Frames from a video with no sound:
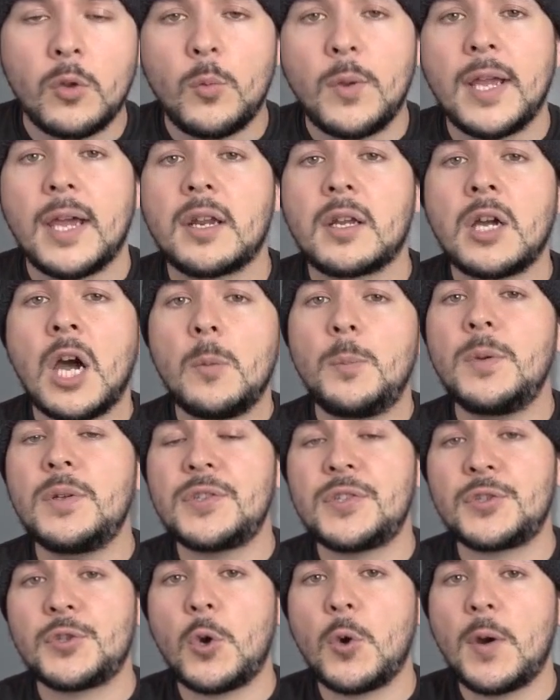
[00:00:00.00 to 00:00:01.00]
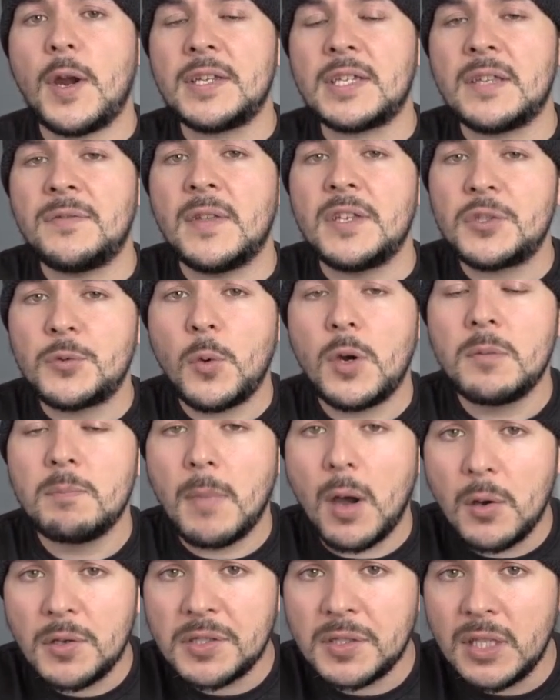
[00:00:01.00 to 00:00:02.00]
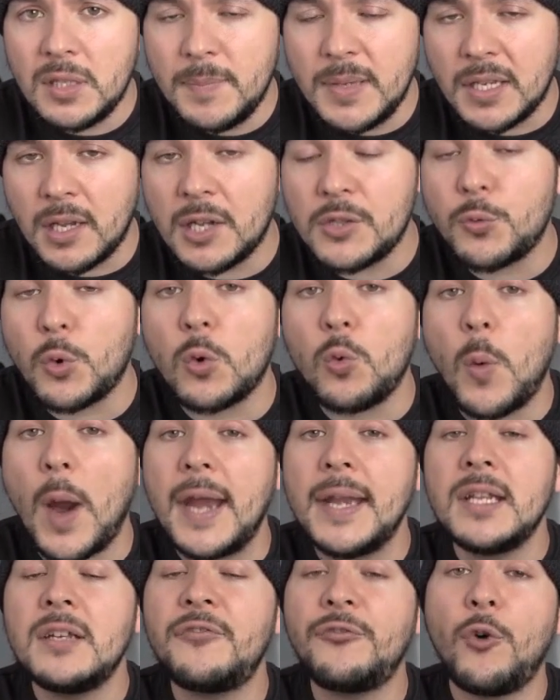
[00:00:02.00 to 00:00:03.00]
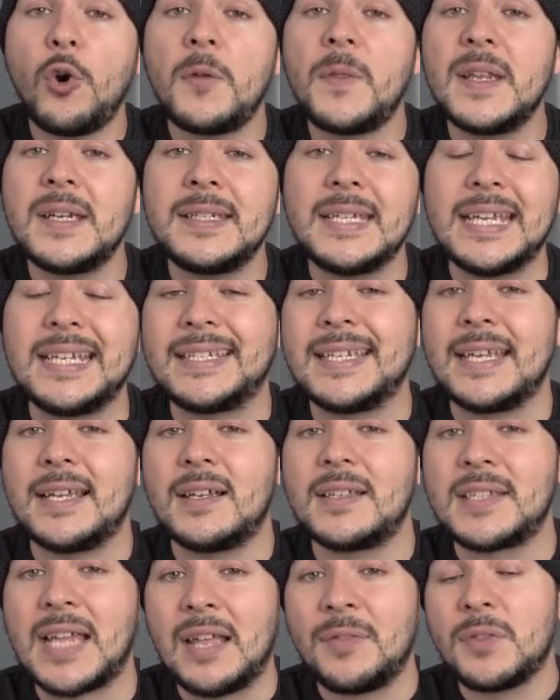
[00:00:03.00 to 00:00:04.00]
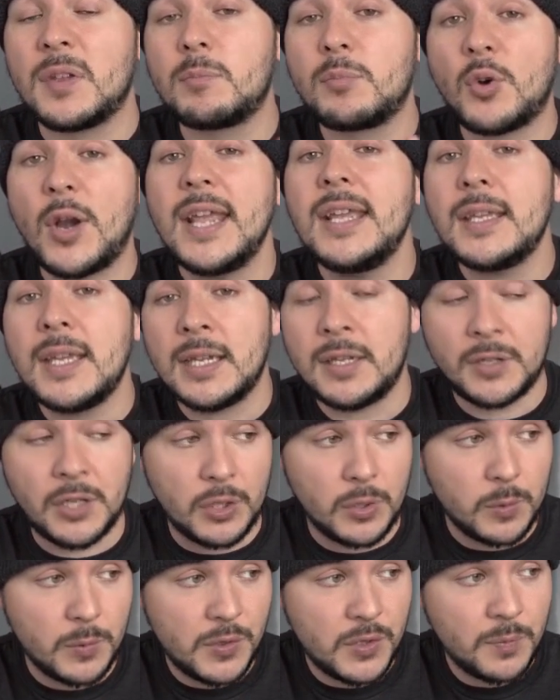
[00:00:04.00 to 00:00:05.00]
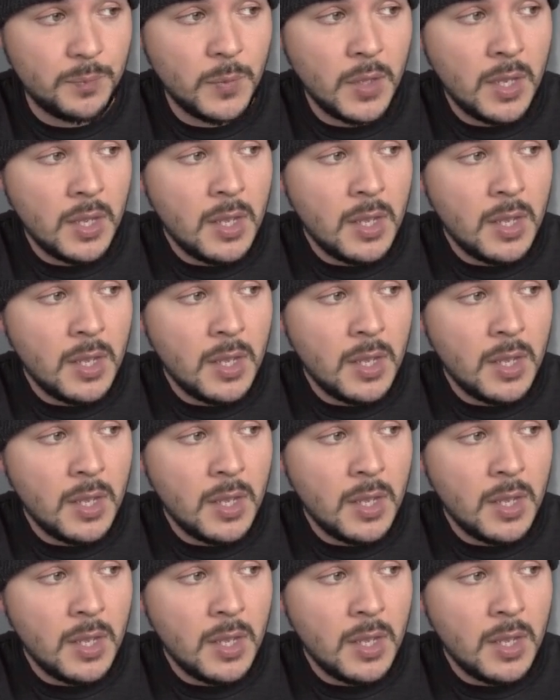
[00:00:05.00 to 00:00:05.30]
We got a couple stories, and this one mostly because we're waiting for the details on the breaking news.